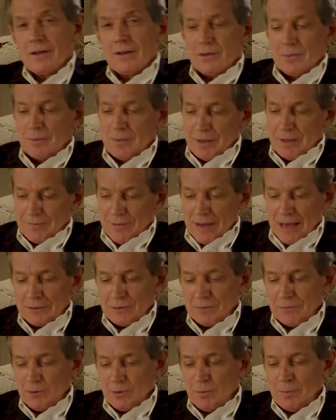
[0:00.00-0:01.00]
The mere fact
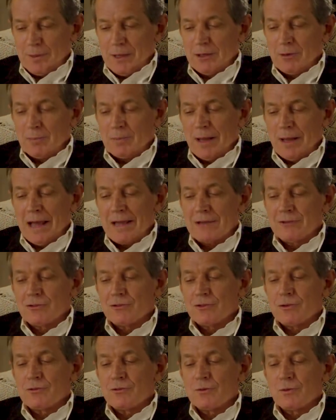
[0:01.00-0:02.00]
of your being
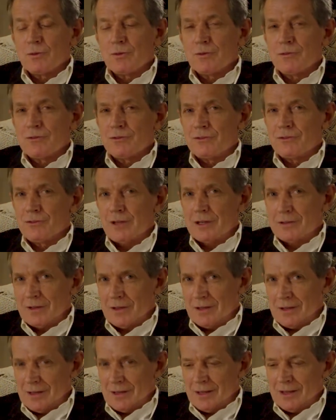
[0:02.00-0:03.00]
obliged to
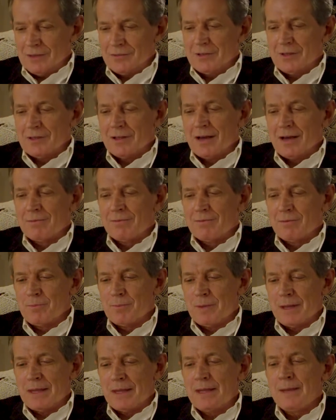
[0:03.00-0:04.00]
consider is enough for
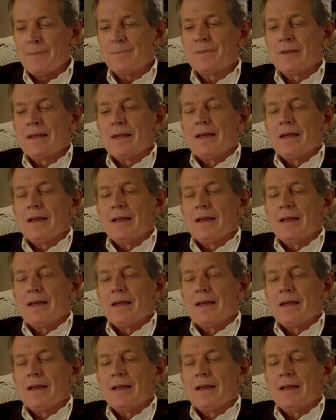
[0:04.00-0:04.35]
me.